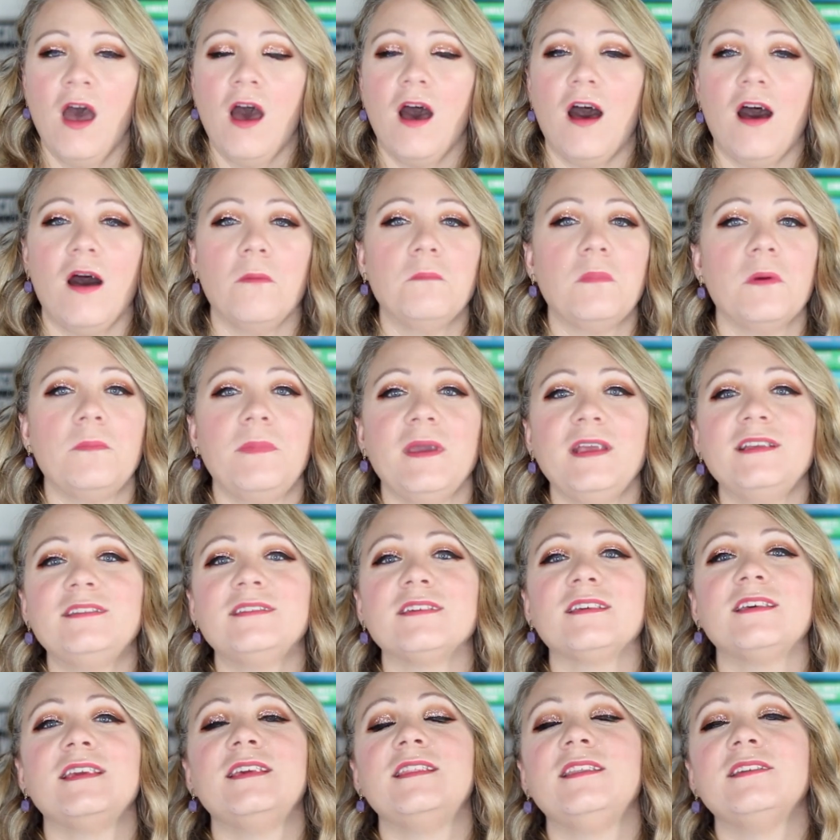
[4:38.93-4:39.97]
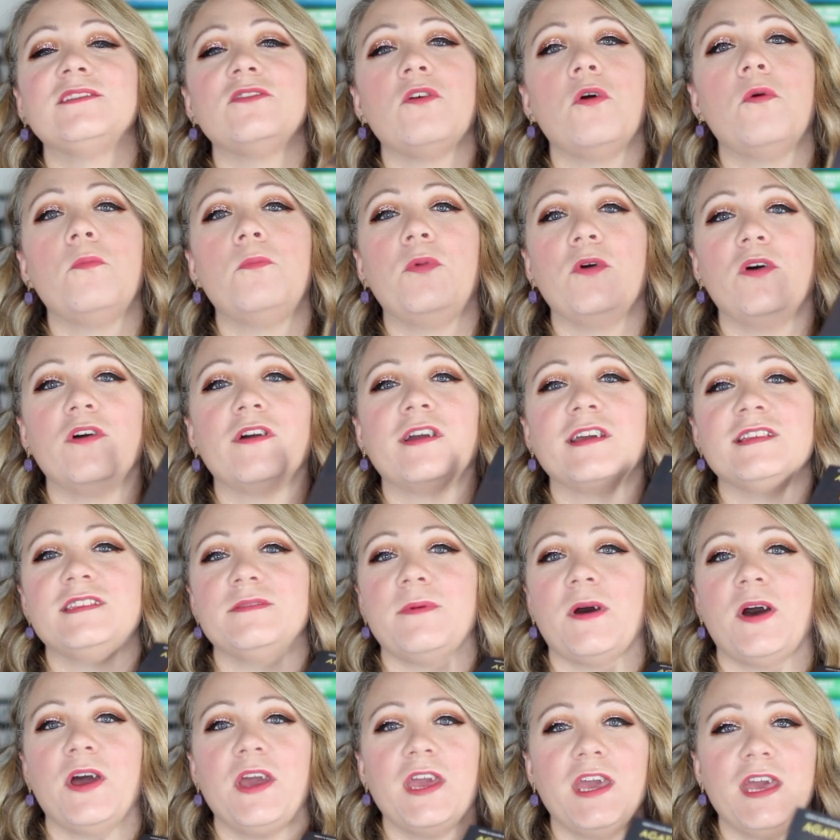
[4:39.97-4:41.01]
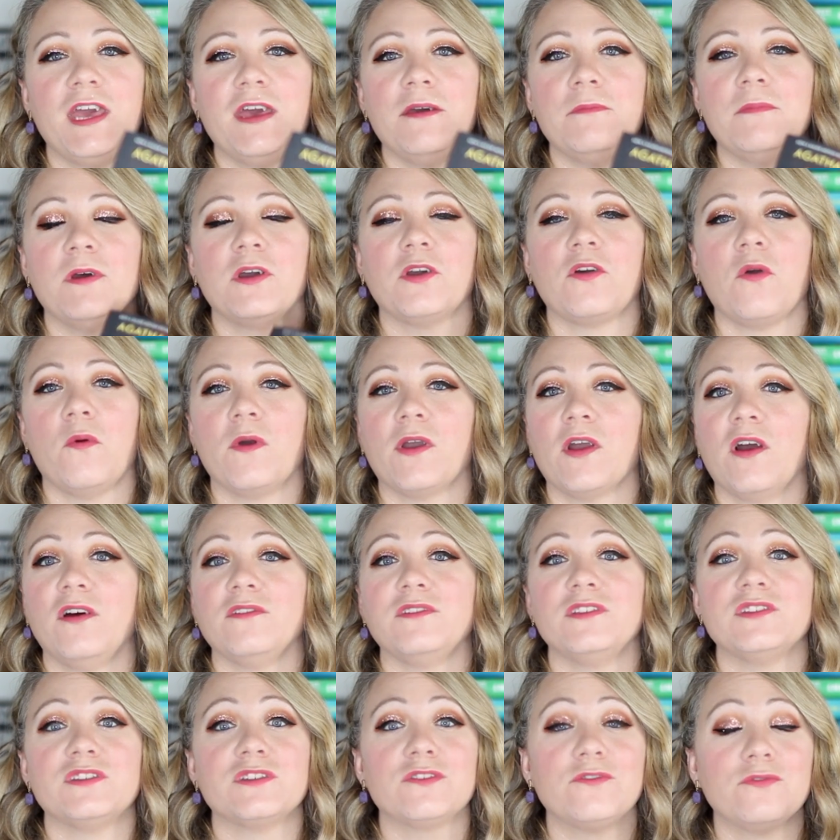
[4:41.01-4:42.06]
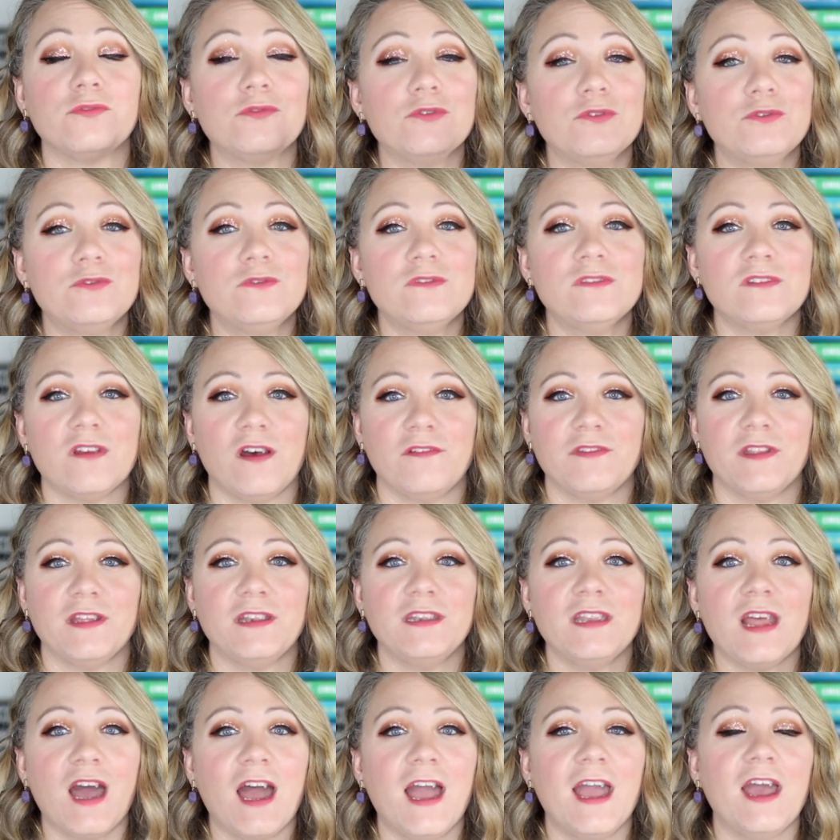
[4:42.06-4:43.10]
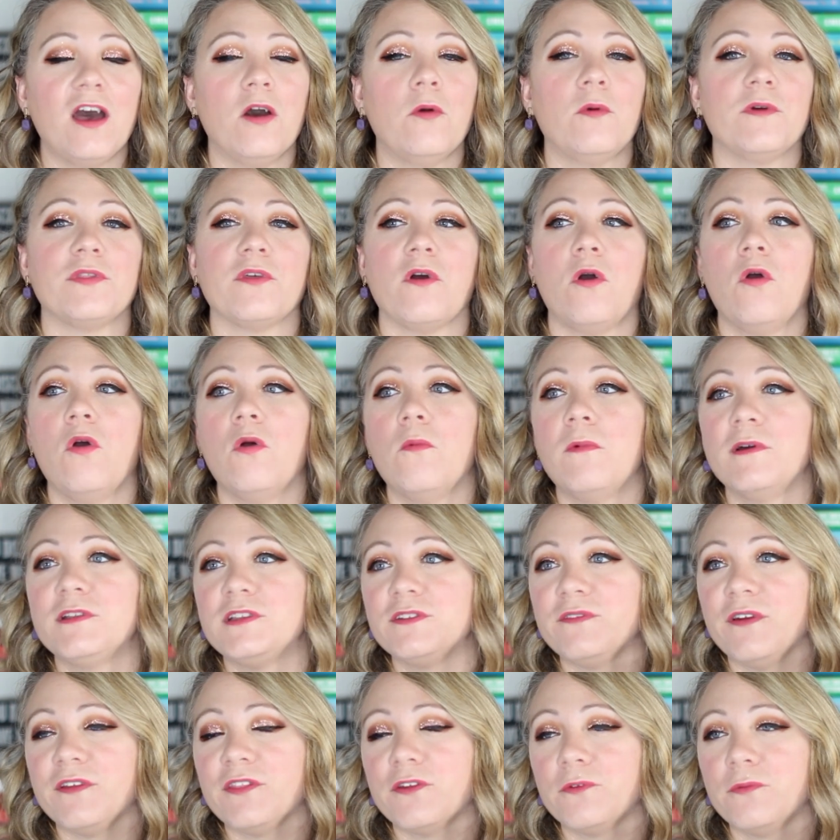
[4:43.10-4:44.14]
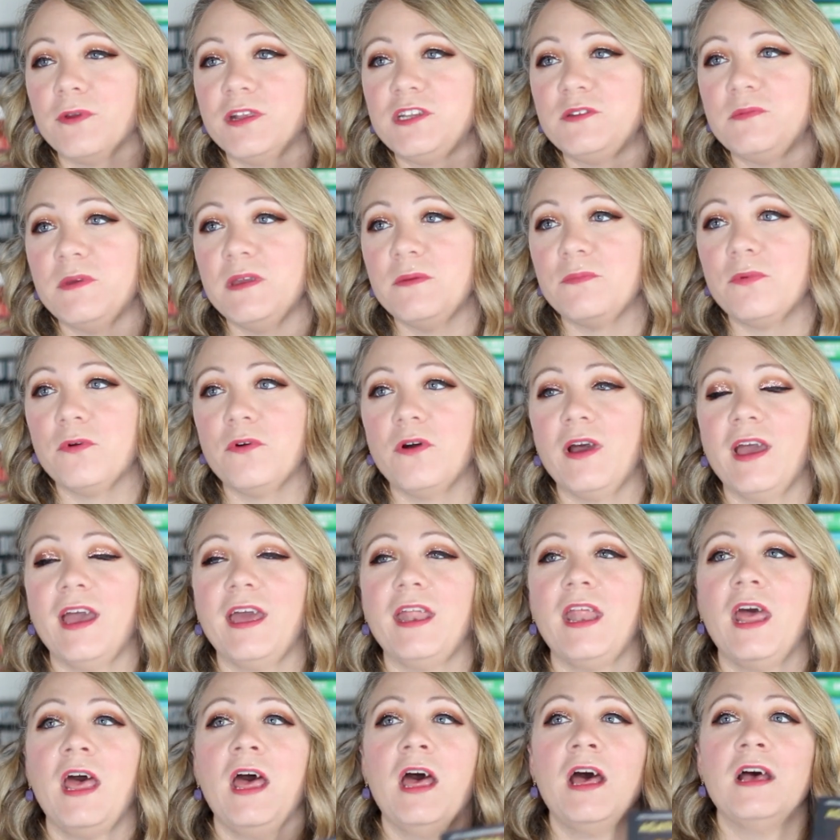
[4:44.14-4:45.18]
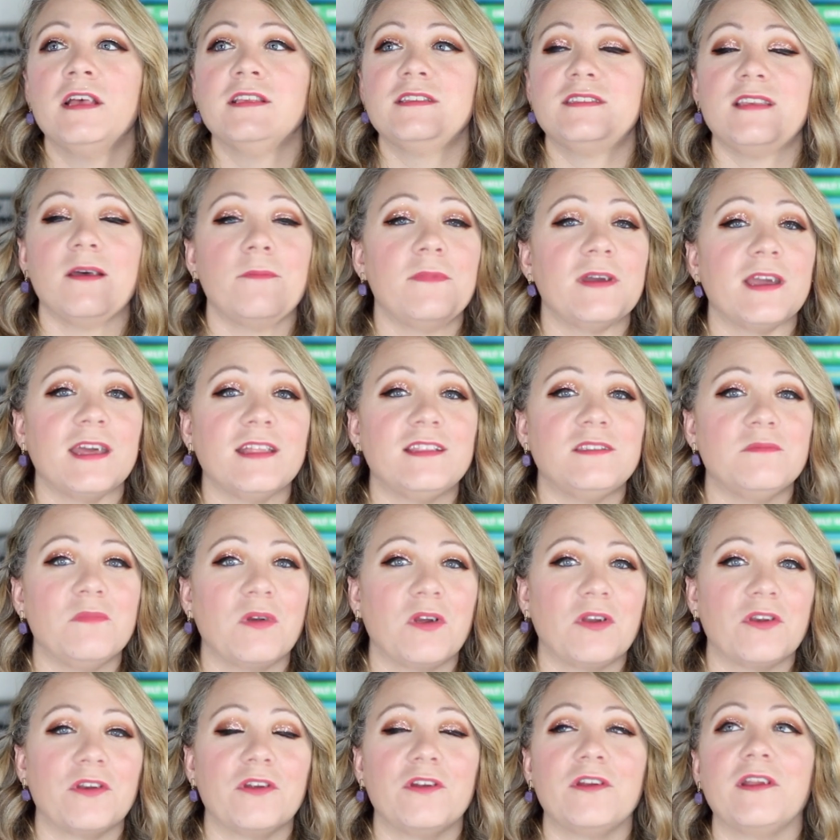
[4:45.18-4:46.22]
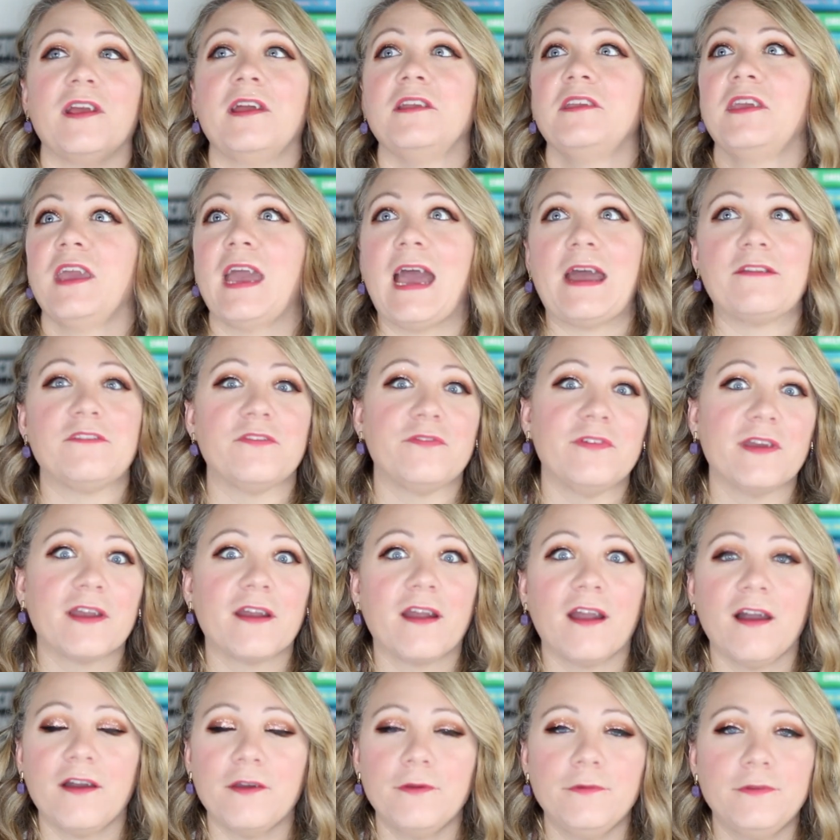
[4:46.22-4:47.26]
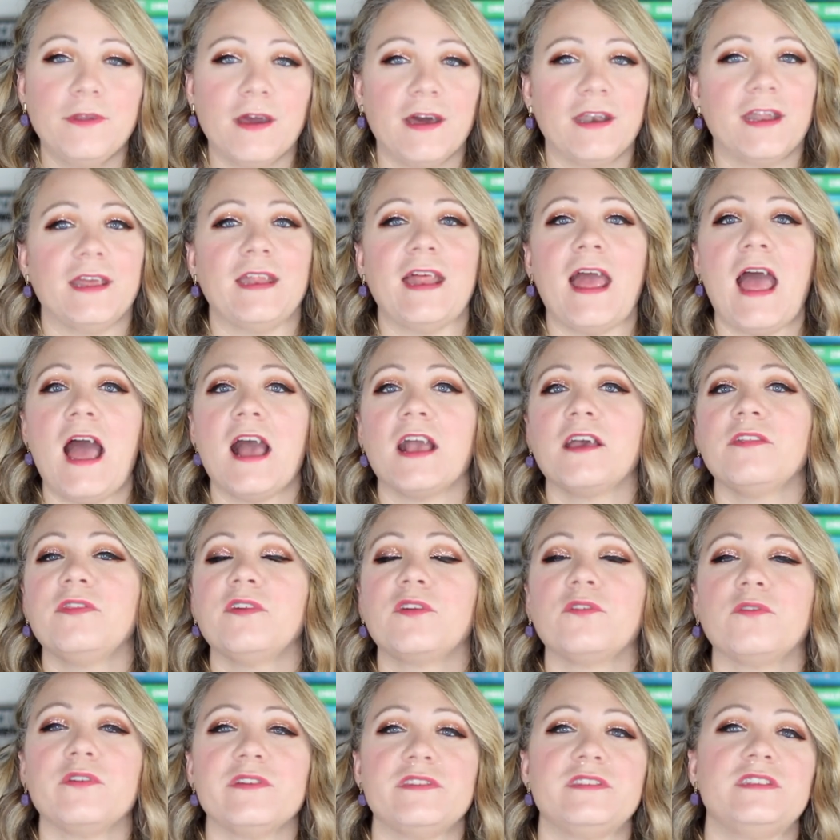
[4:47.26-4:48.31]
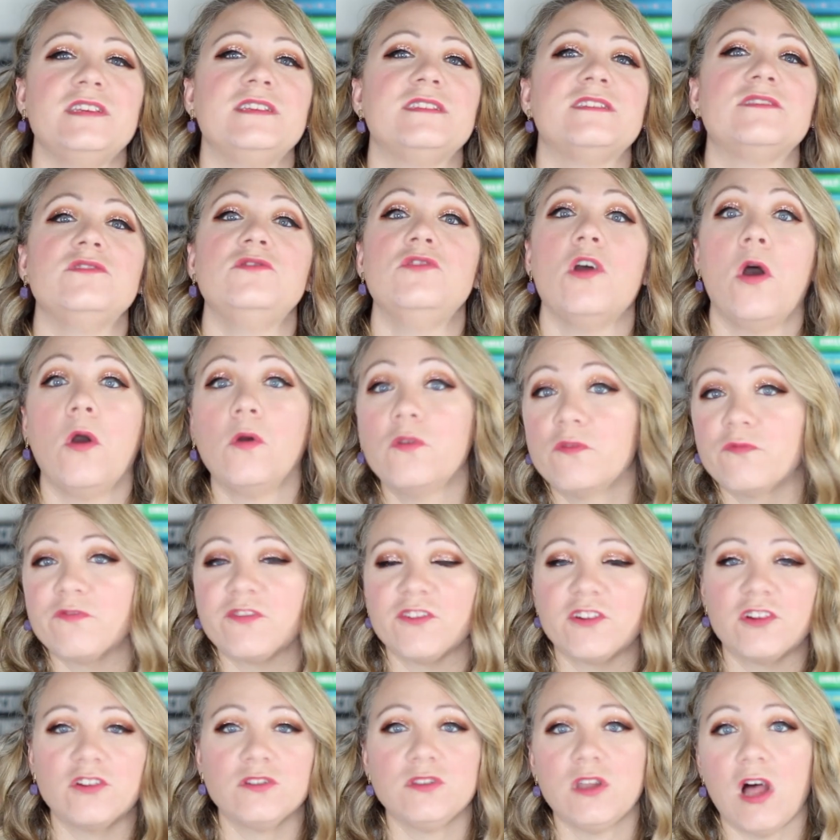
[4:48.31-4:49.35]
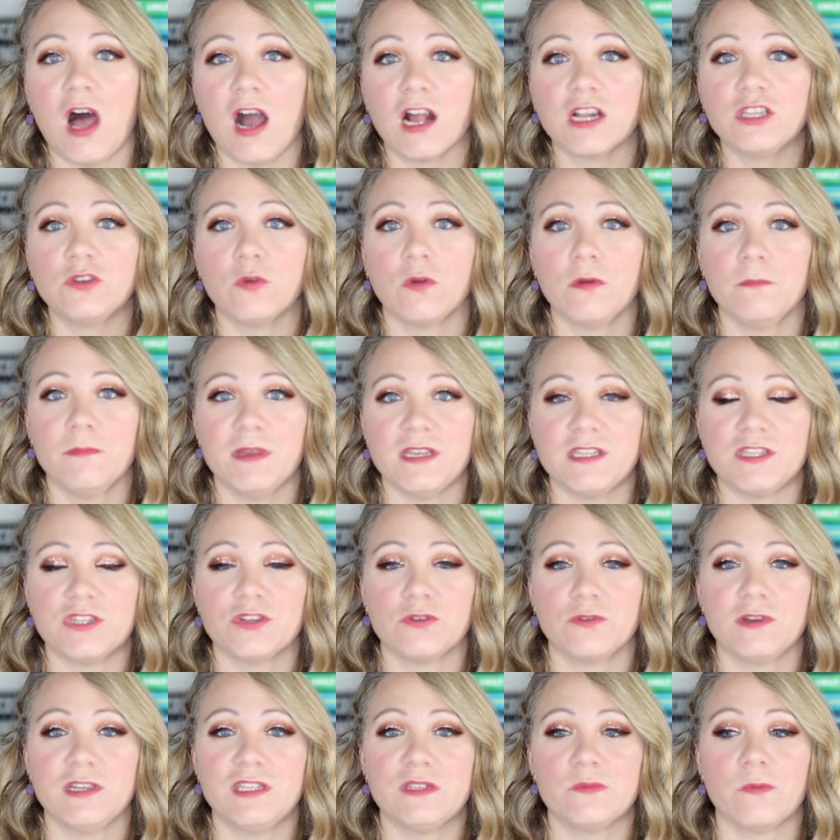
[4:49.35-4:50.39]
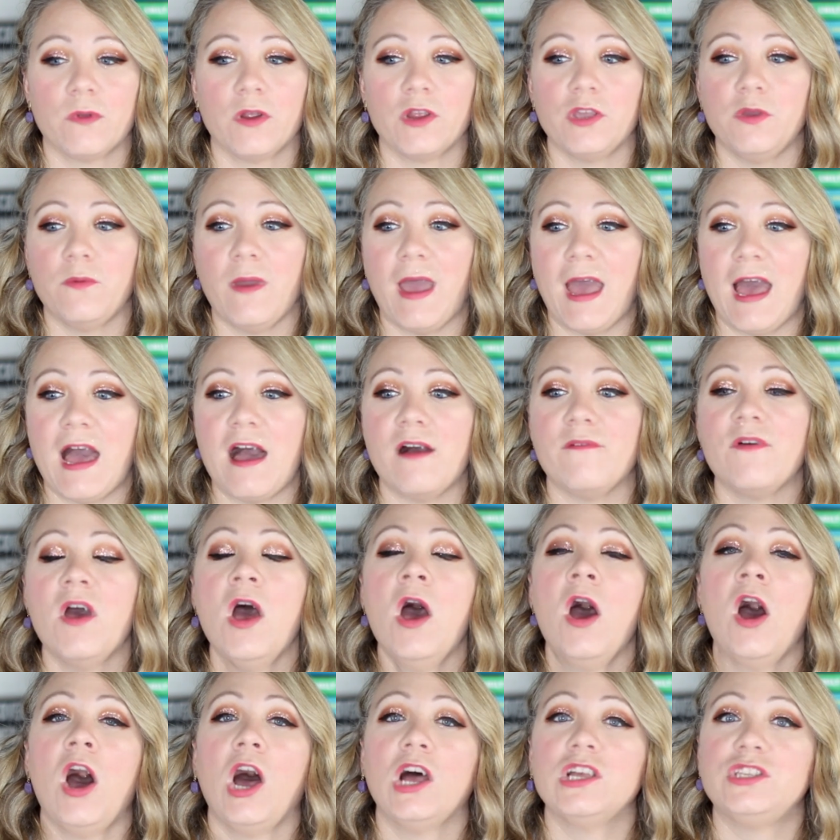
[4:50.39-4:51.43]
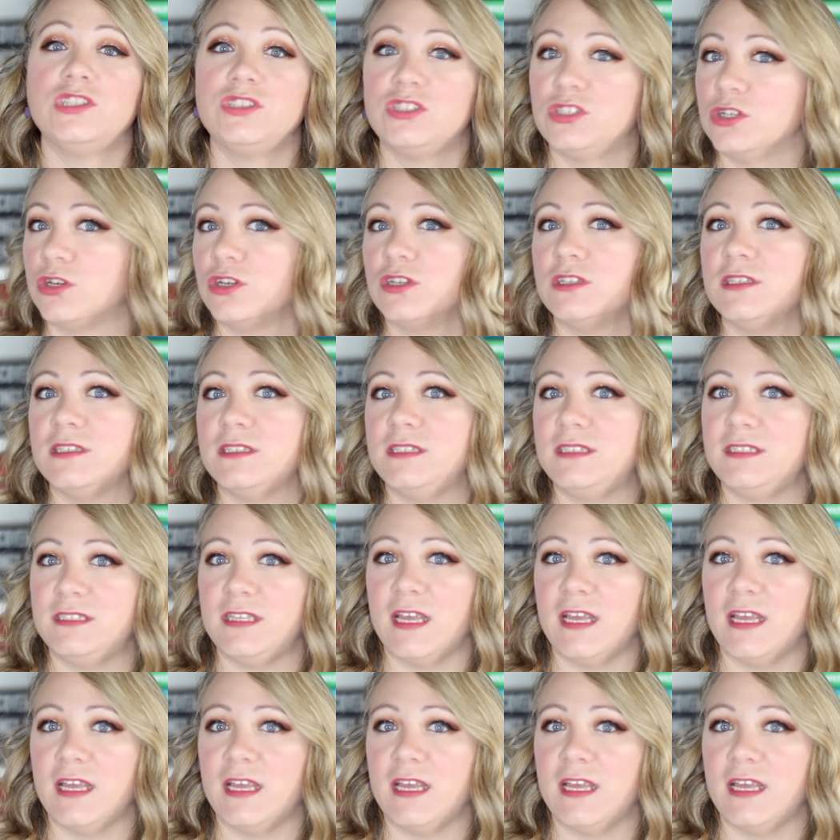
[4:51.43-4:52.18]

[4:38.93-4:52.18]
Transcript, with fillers: But basically this whole book is about him going on this cruise on the Nile with a whole bunch of other rich people, and someone gets murdered and you have to figure out who done it. Agatha Christie's known for her locked door mysteries where you have a certain